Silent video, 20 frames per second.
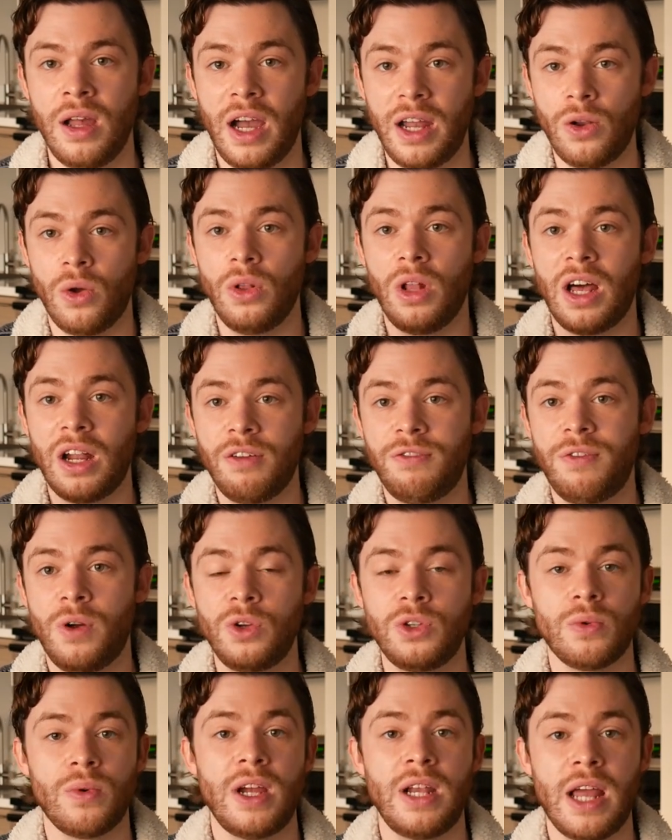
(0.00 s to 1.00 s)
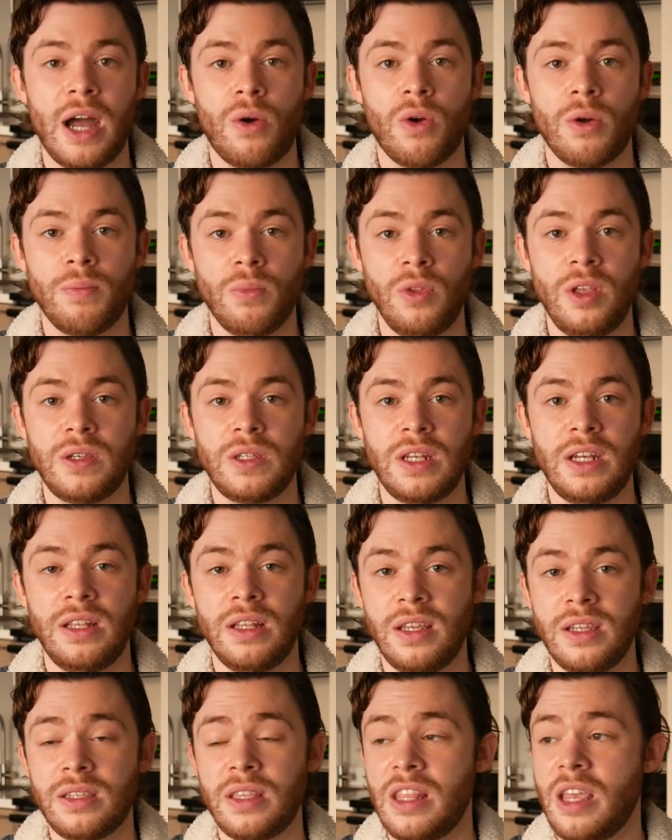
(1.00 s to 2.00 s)
I know a lot of folks right now are listening to
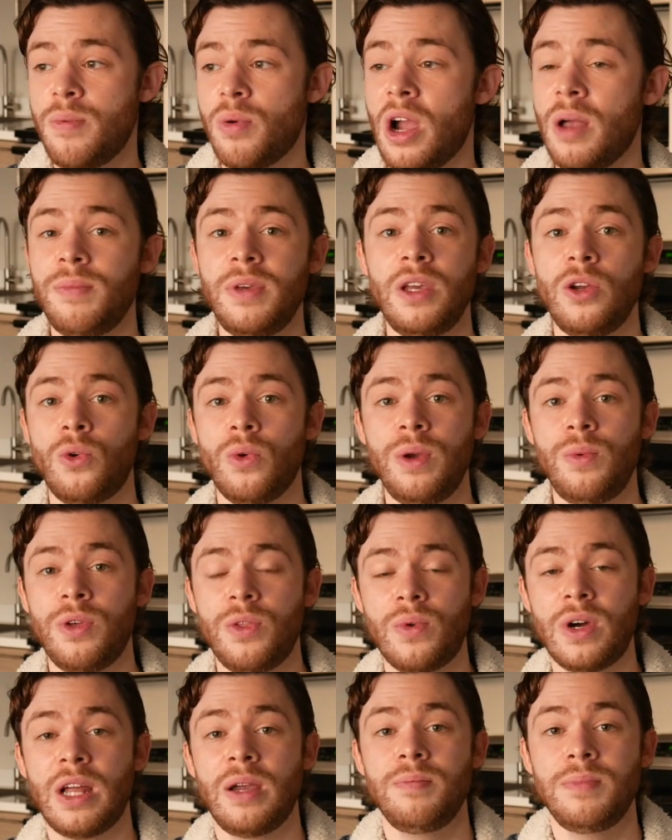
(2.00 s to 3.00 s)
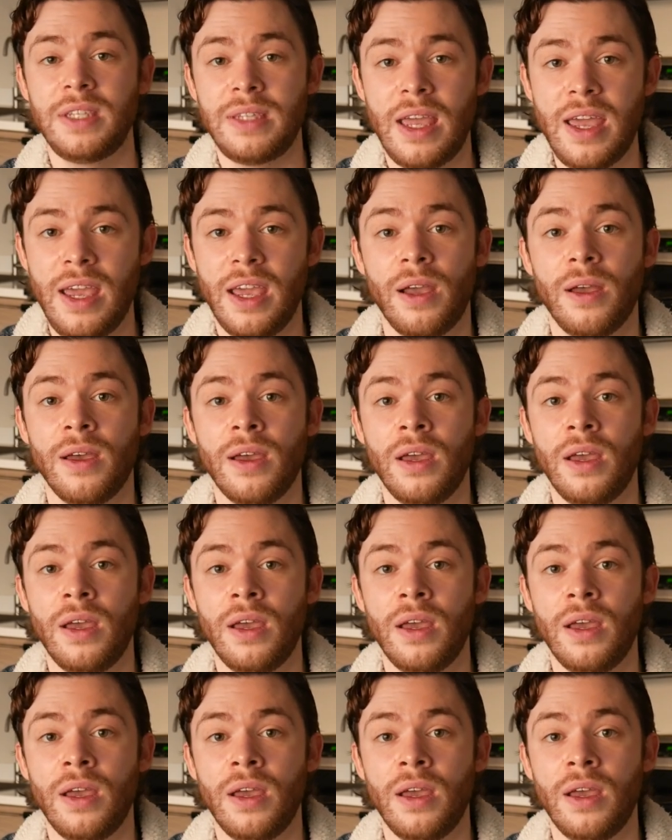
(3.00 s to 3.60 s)
this, and they probably agree with what I'm saying.